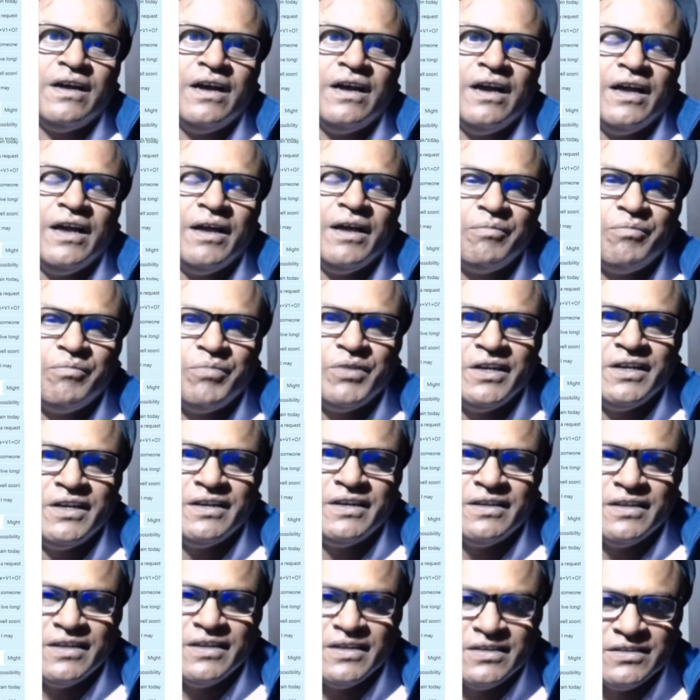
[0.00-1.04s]
I have been
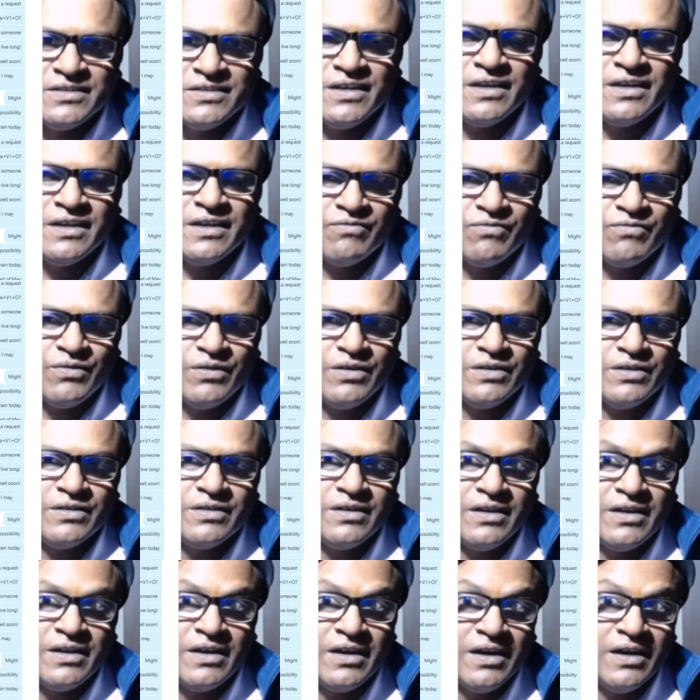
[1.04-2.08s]
teaching for the
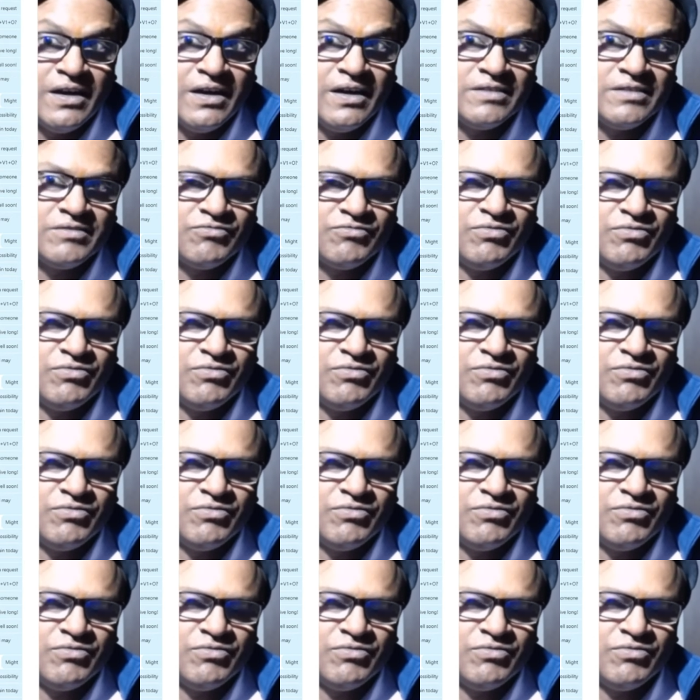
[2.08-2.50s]
last